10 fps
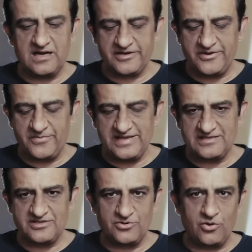
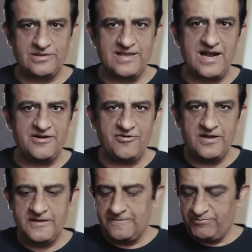arguments, and all that
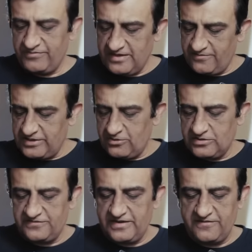uh,
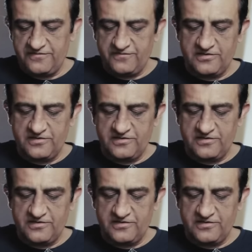because we have